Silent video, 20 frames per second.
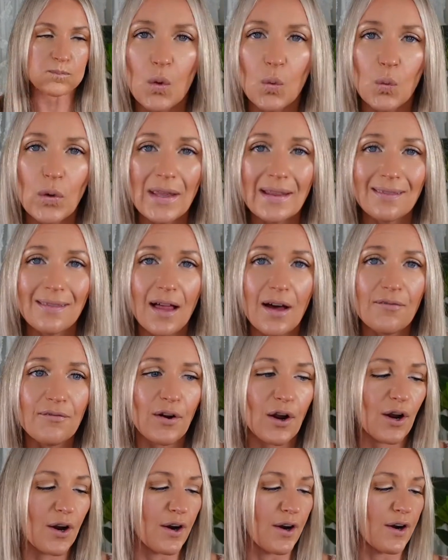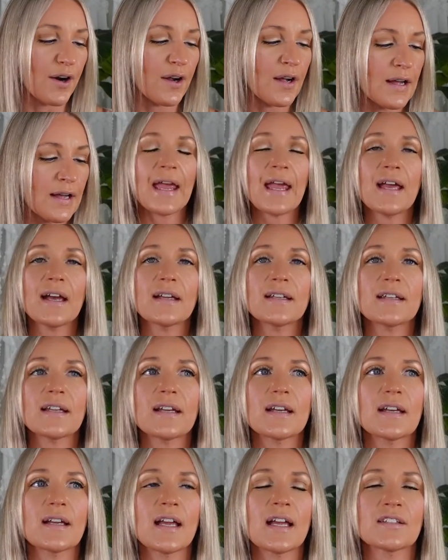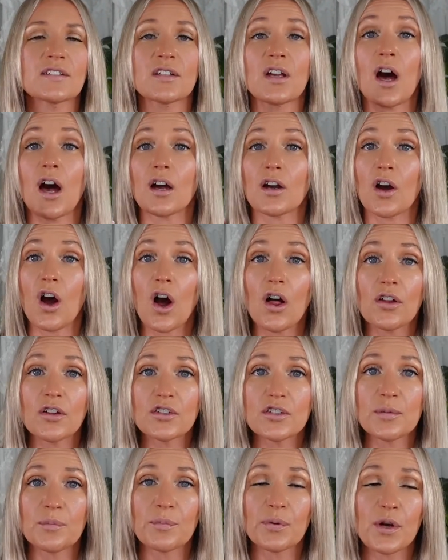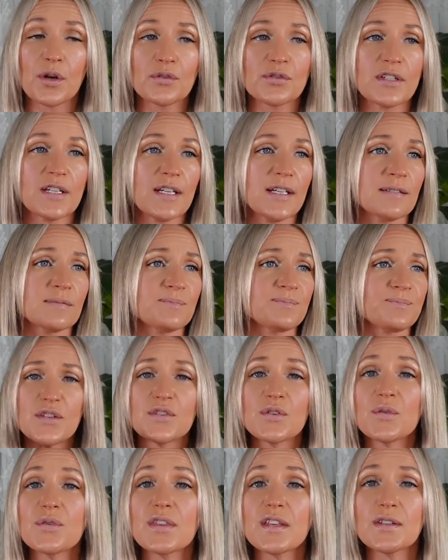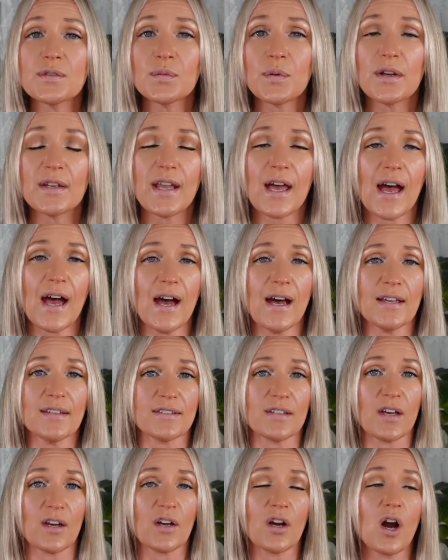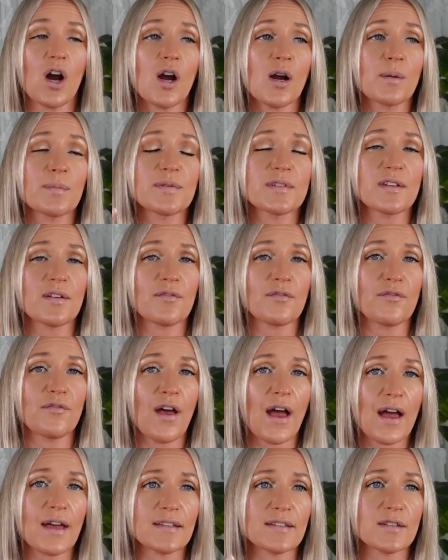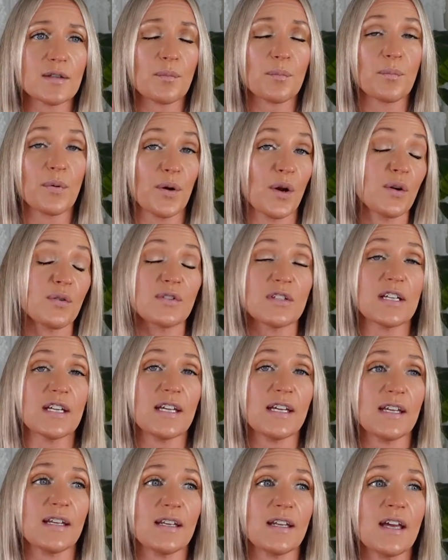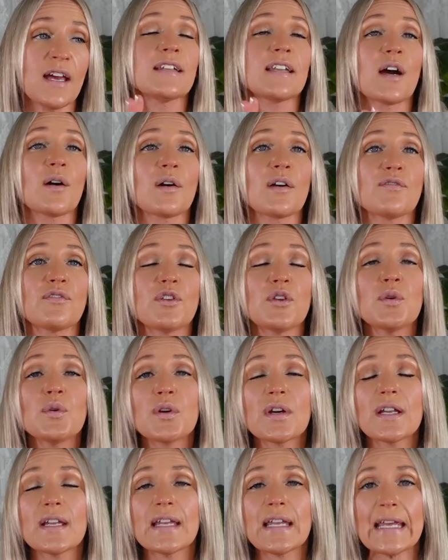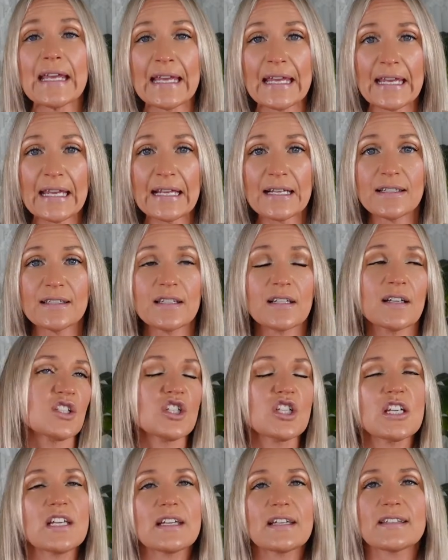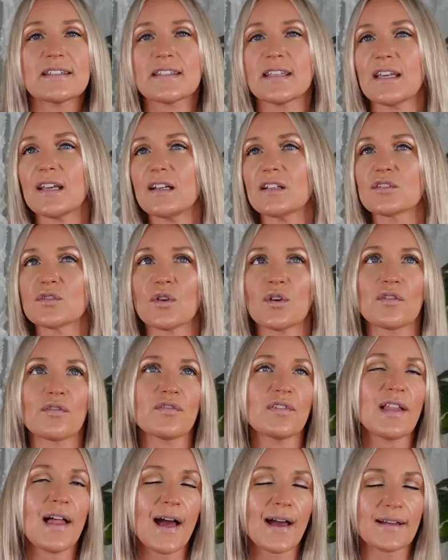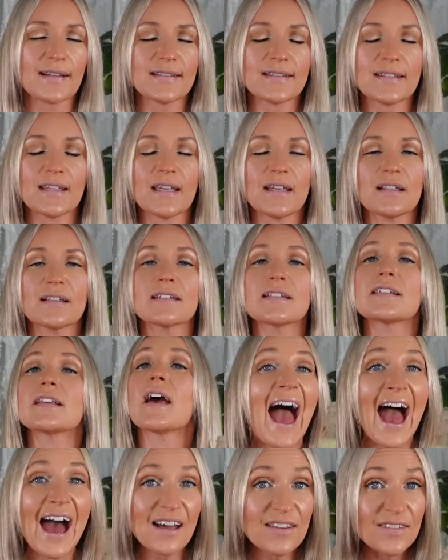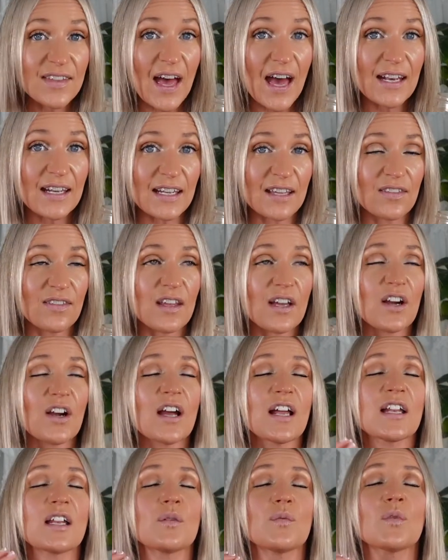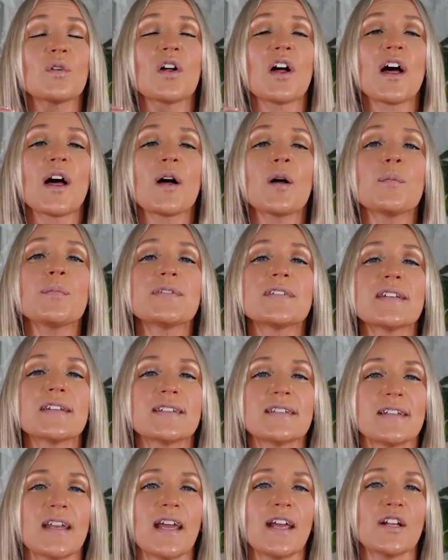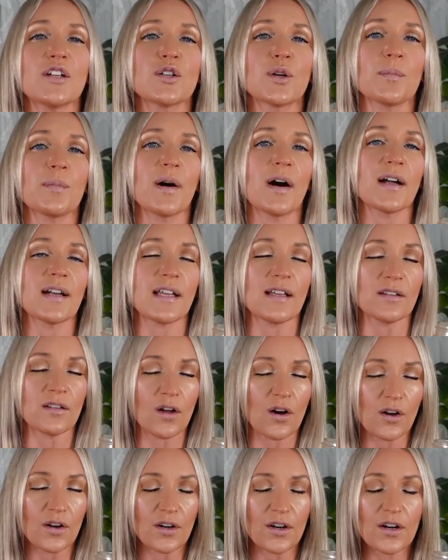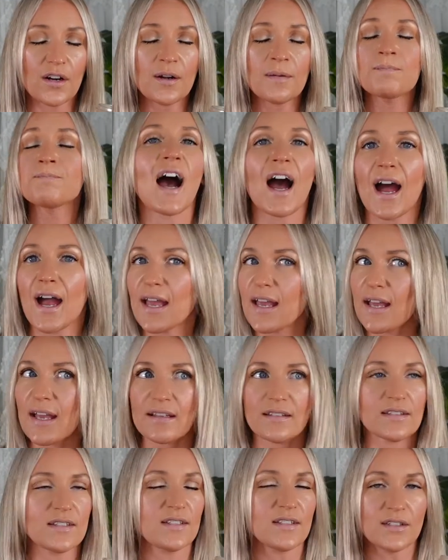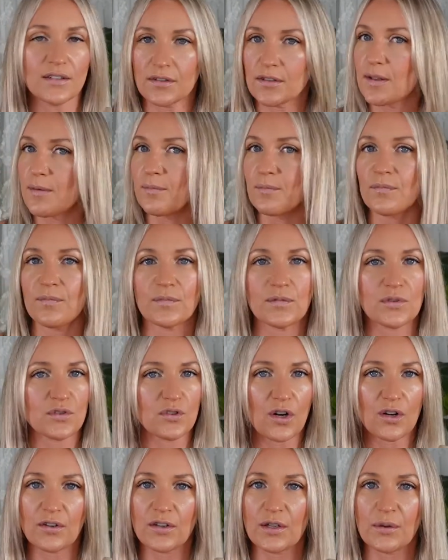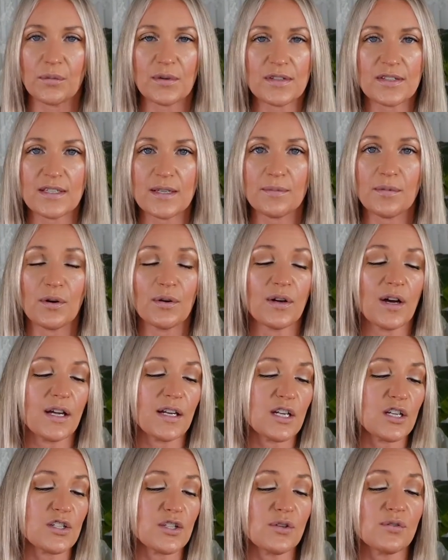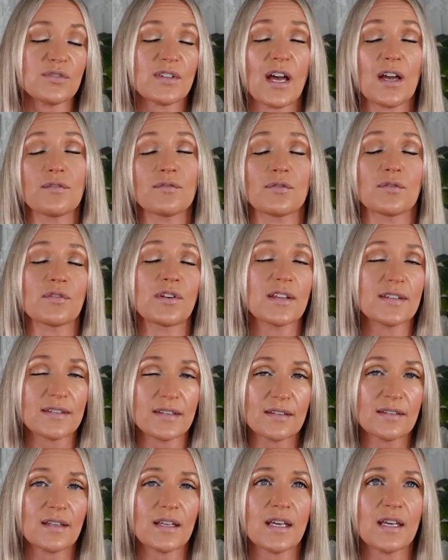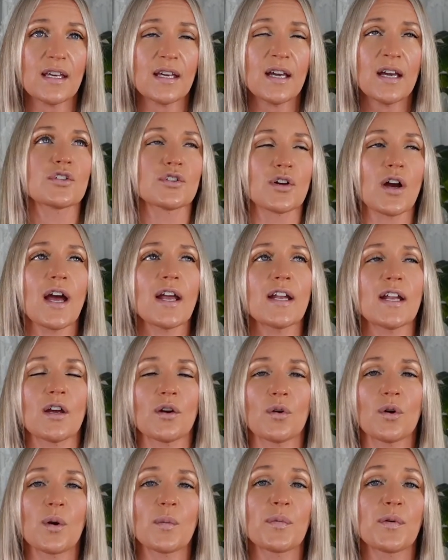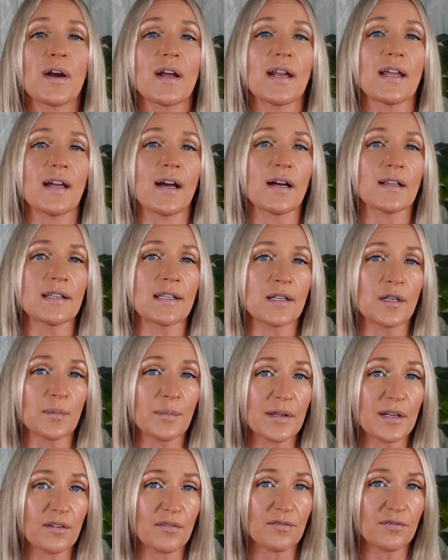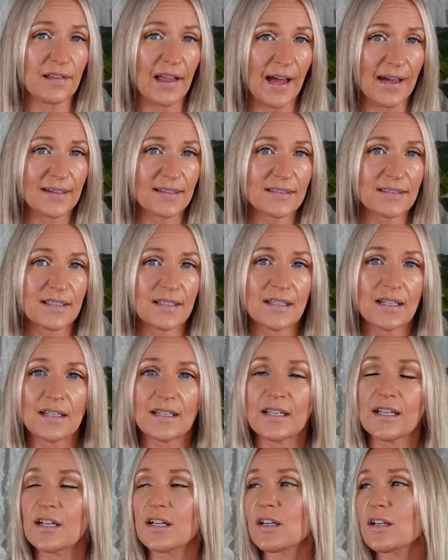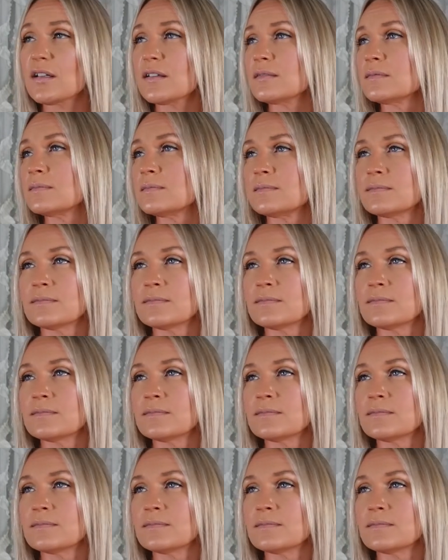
We love her. And it's got collagen protein. So this one has carbs, fats, protein. Now, if you can eat chia seeds or flax seeds, add that in there and it will help sustain your body longer. I still am struggling with SIBO gut issues. I've recently tried incorporating a little bit of flaxseed in here.